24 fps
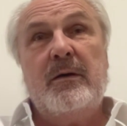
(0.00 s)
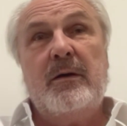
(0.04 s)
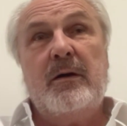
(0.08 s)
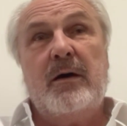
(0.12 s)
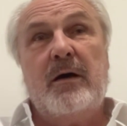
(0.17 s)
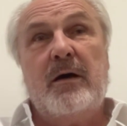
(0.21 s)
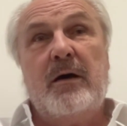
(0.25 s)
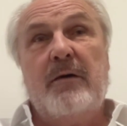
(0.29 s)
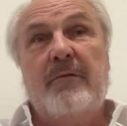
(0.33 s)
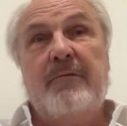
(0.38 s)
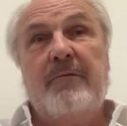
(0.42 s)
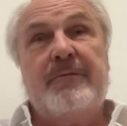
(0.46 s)

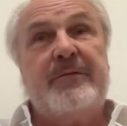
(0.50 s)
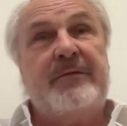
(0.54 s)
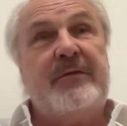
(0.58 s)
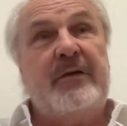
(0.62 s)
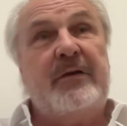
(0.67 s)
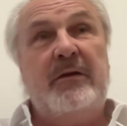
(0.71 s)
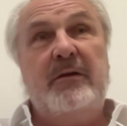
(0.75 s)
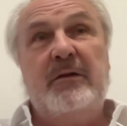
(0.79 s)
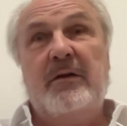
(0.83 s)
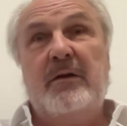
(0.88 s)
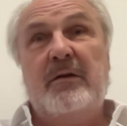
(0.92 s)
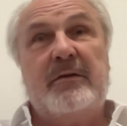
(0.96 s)
I've
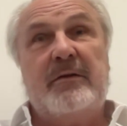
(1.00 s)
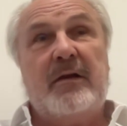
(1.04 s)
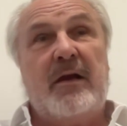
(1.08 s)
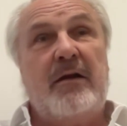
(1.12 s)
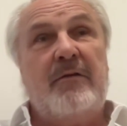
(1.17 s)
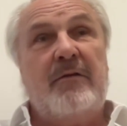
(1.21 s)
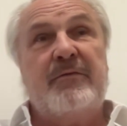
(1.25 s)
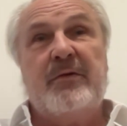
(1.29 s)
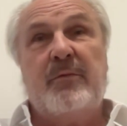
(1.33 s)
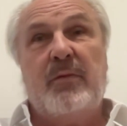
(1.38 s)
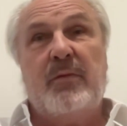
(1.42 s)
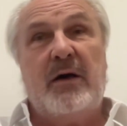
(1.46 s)
seen it
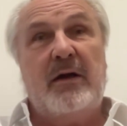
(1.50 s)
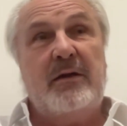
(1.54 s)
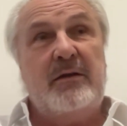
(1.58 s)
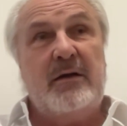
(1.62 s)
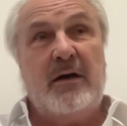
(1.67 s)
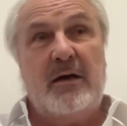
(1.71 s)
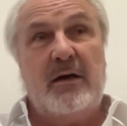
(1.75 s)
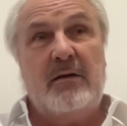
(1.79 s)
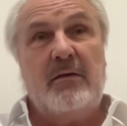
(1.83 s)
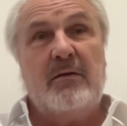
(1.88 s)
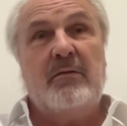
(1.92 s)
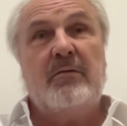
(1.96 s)
after
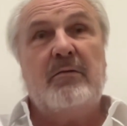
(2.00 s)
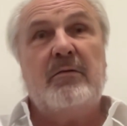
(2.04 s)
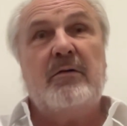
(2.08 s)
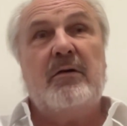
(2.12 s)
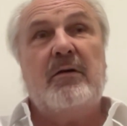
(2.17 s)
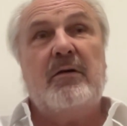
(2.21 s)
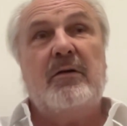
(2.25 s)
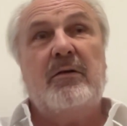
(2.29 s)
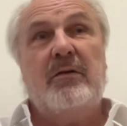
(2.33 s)
Maidan,